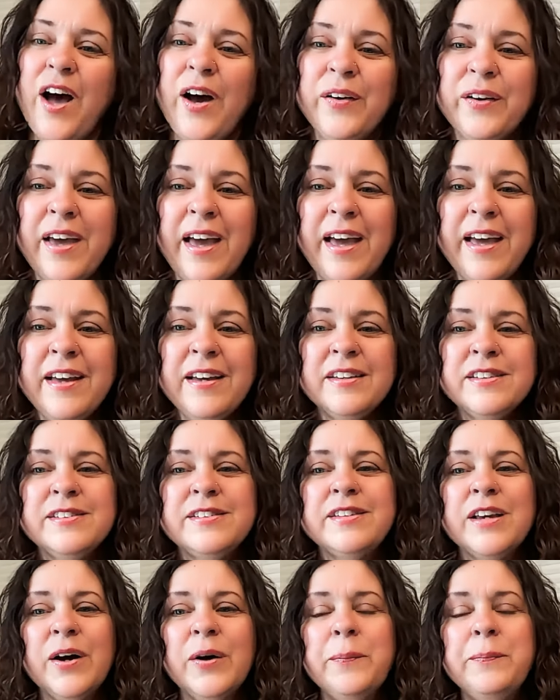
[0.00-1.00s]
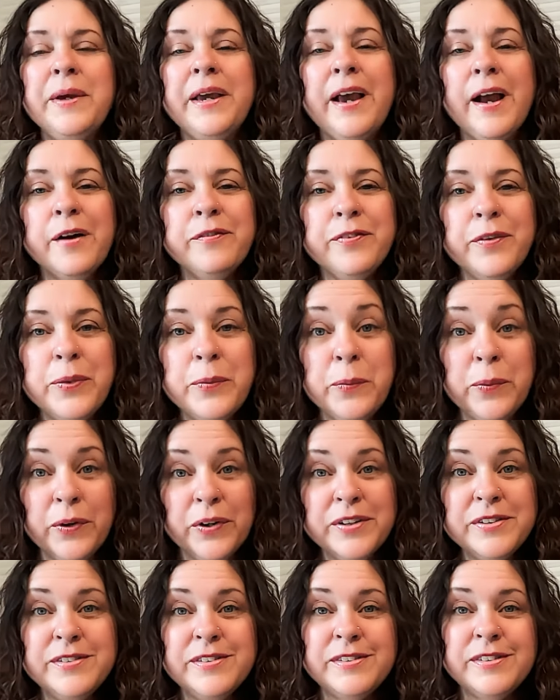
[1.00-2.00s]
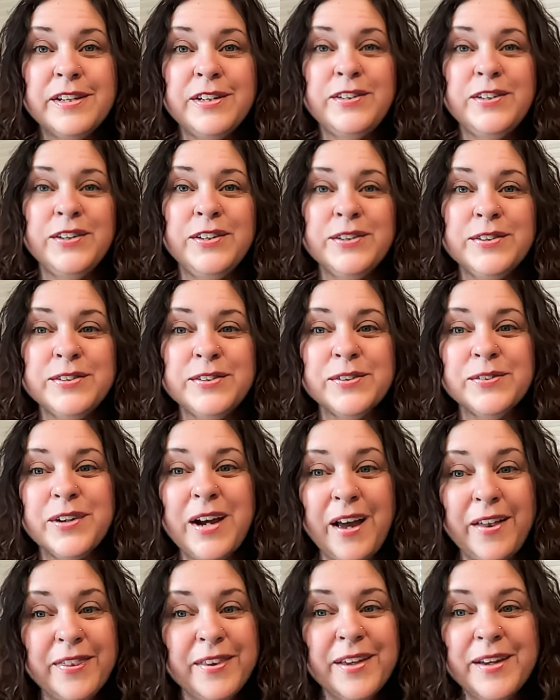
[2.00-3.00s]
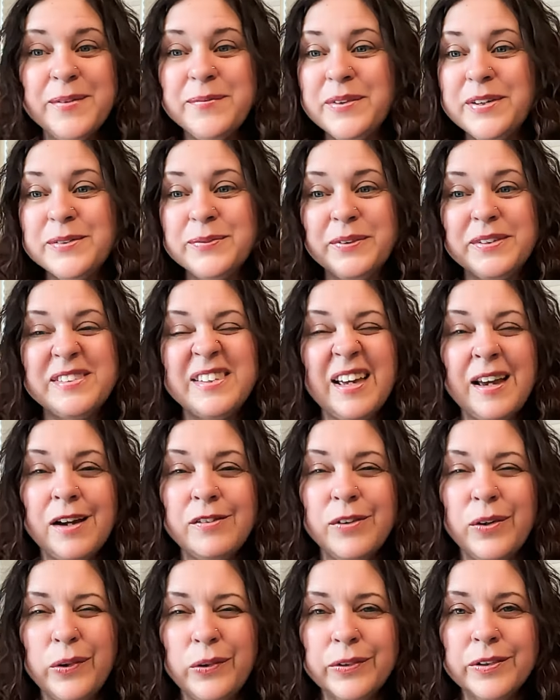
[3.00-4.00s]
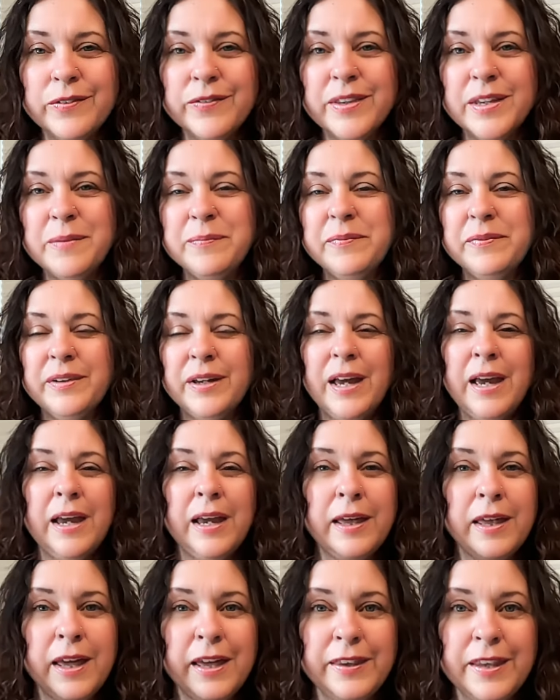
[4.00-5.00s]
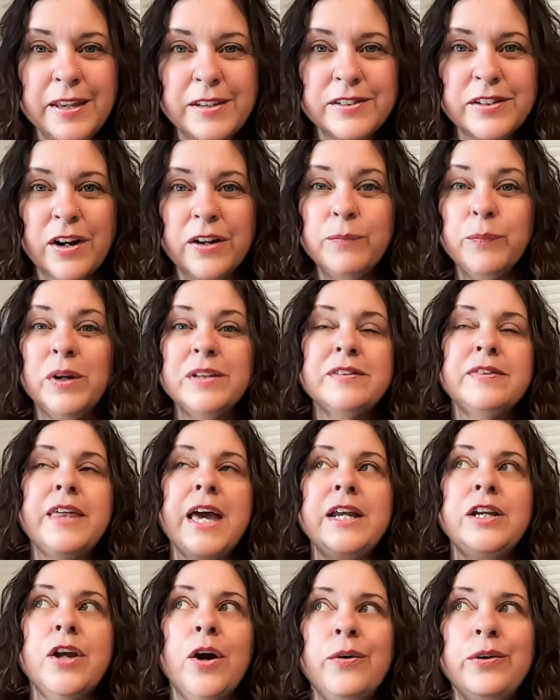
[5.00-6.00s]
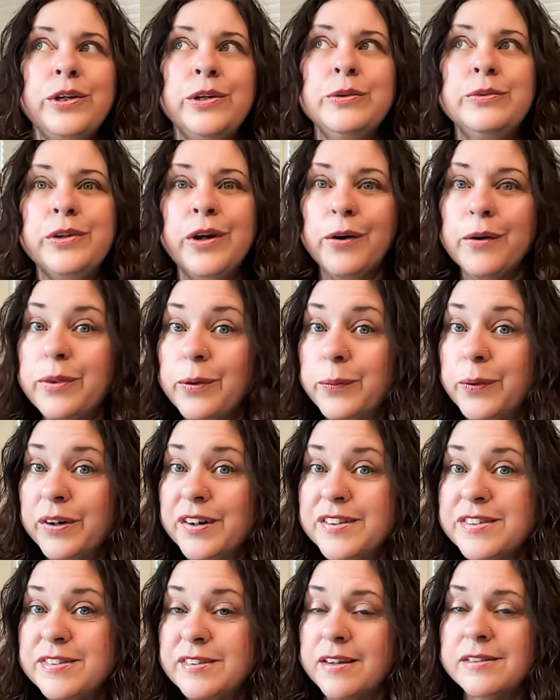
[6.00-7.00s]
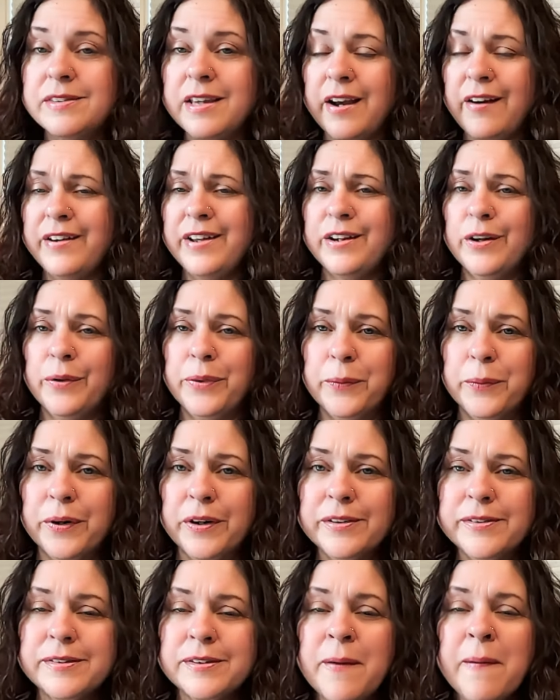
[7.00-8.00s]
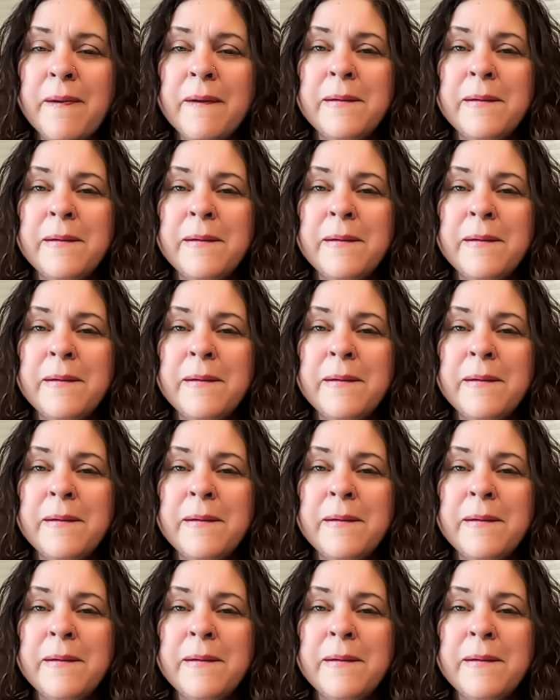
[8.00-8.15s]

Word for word: okay, so be careful the words that you use around them because once they have hold of them and they start, once they know you know the words, because they already know the words,